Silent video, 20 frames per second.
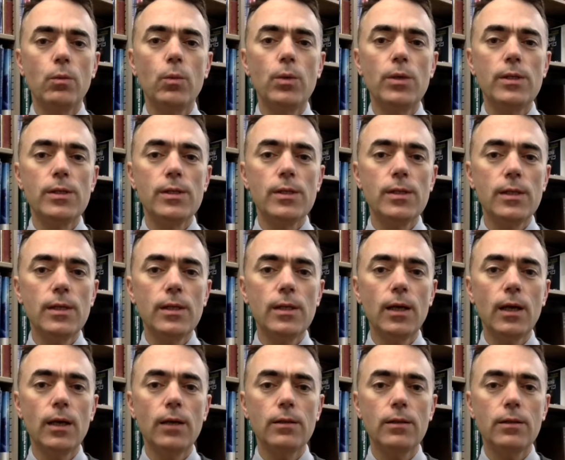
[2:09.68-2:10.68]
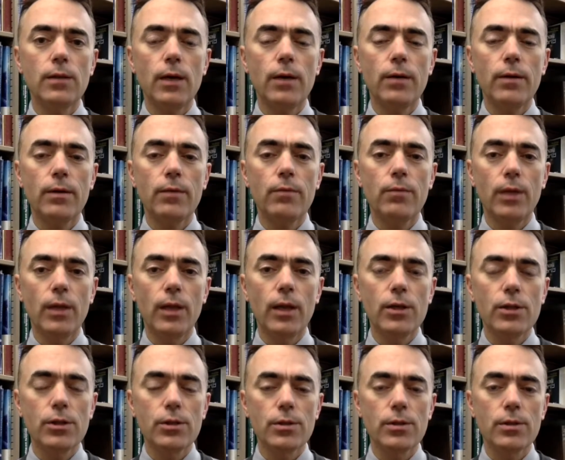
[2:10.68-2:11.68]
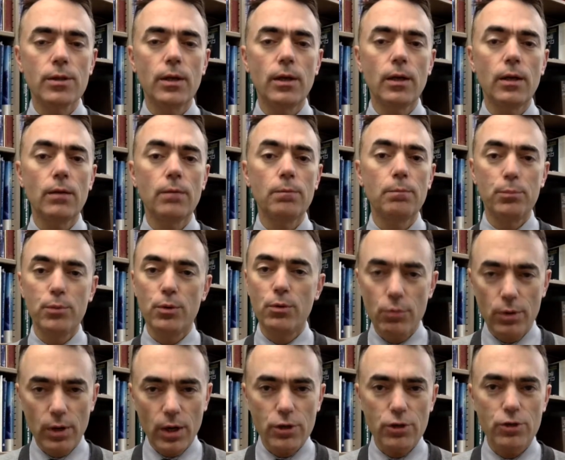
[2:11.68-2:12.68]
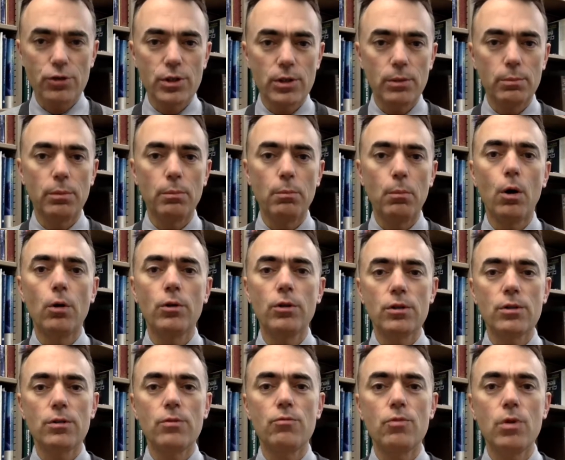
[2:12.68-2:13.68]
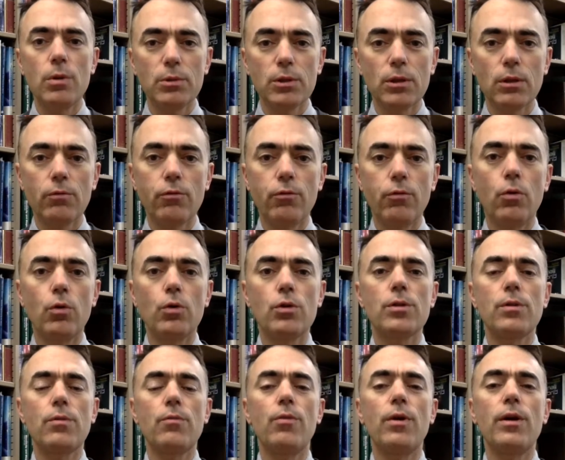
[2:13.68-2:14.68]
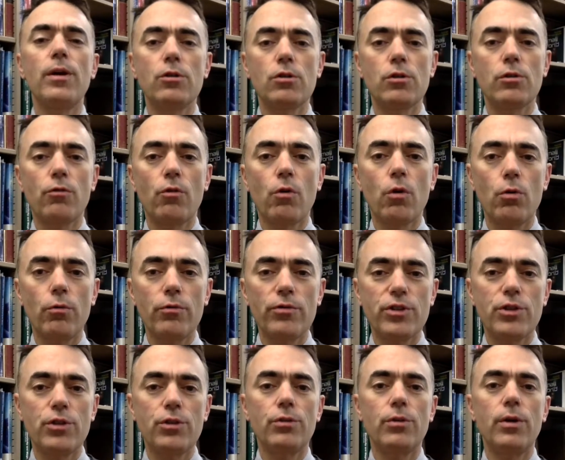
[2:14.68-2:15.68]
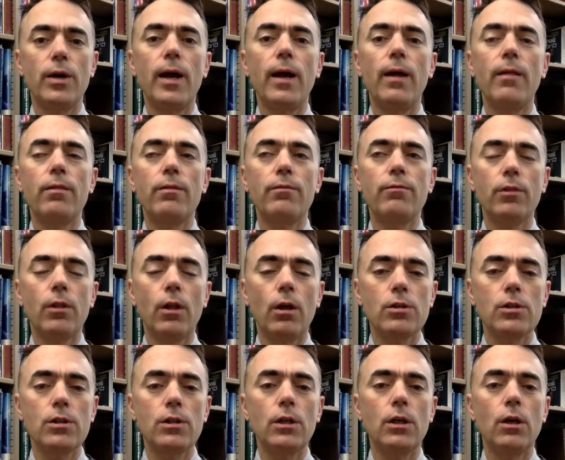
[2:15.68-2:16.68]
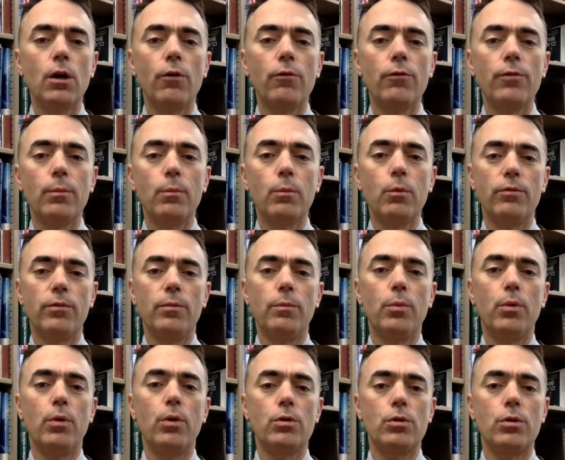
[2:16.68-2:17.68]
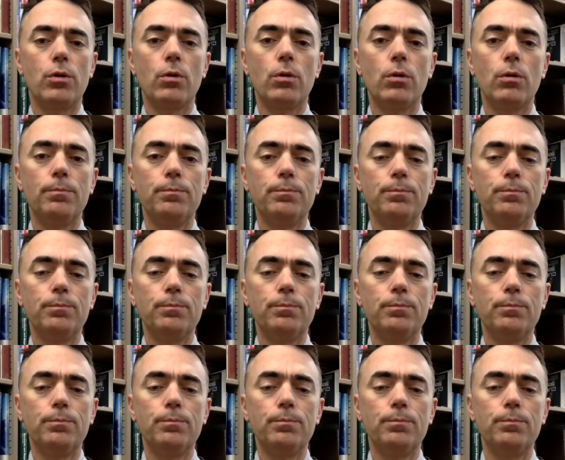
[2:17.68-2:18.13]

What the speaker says: we see a direct relationship among the centripetal force, the radius of curvature, and the velocity of the moving particle.